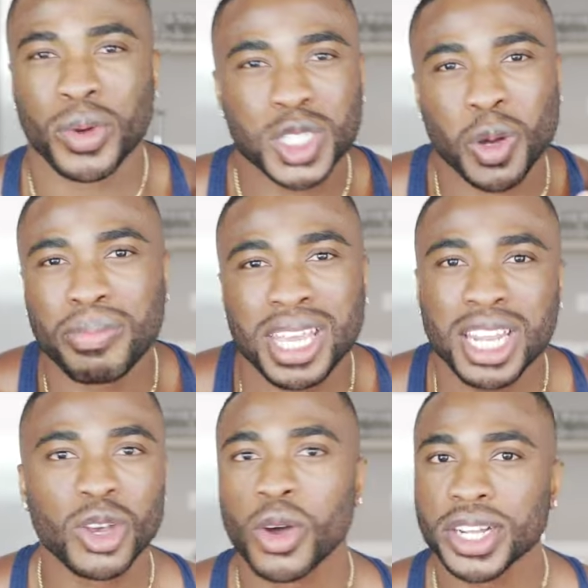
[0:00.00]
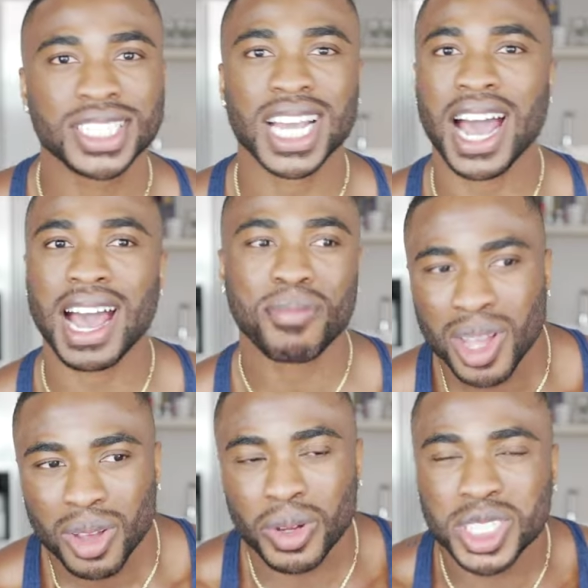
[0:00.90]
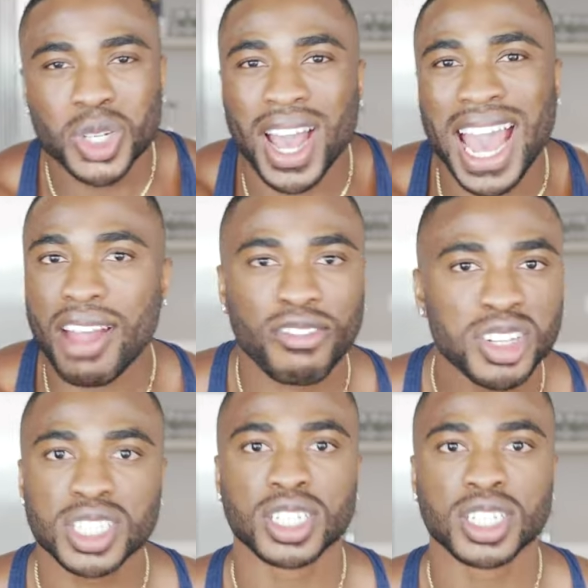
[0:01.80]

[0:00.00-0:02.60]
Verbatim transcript: with your mediocre job, with your average